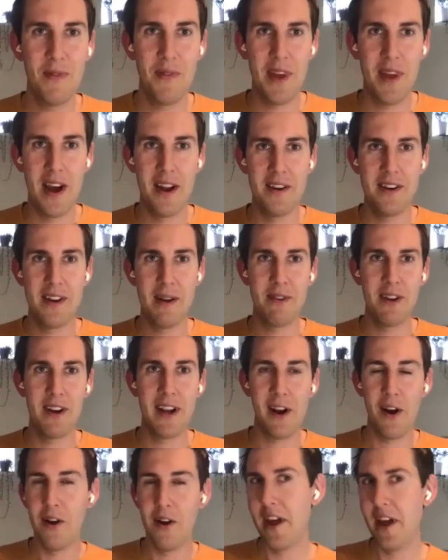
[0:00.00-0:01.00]
the other teams are
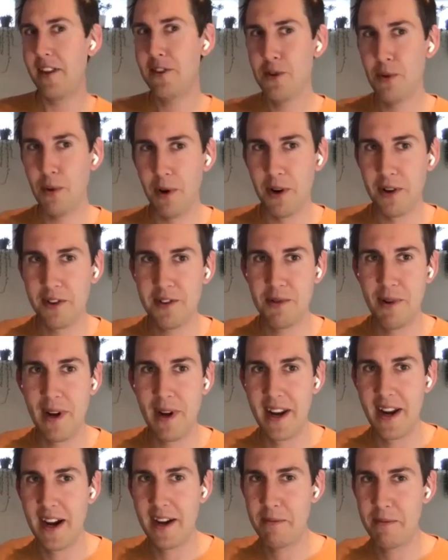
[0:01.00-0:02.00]
like, "Oh, that tool looks
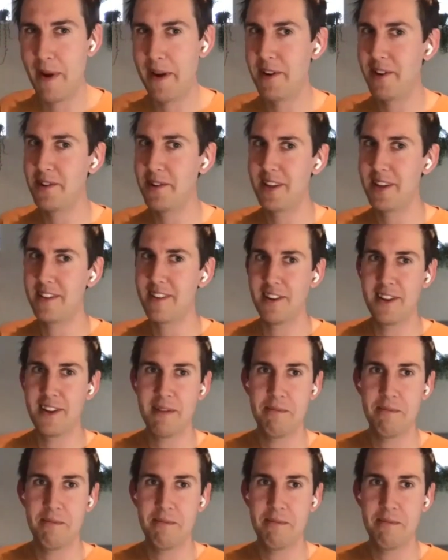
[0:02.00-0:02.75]
really nice, but oh, it's in